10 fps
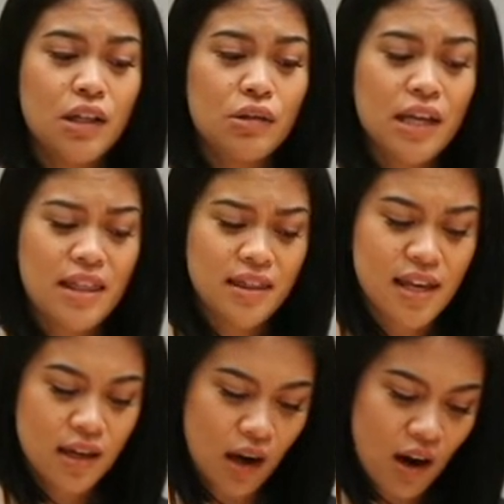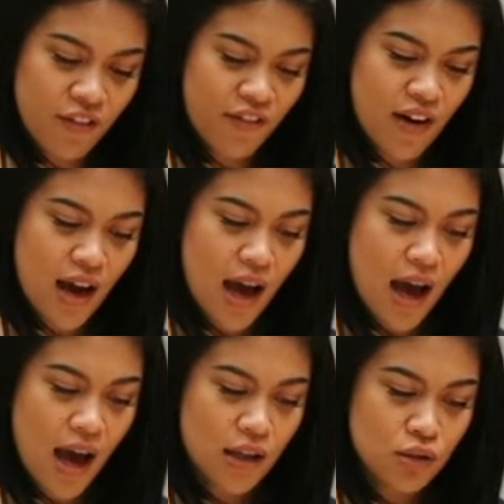you can think of
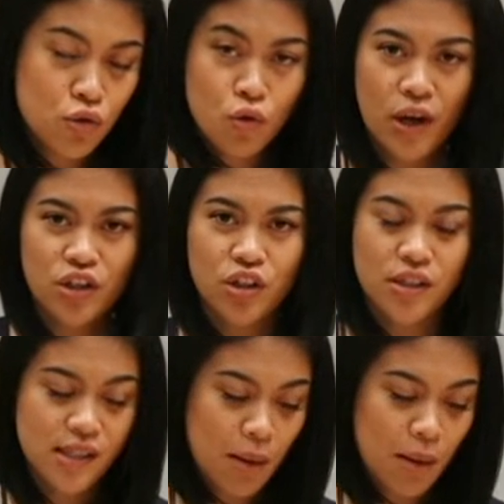two questions.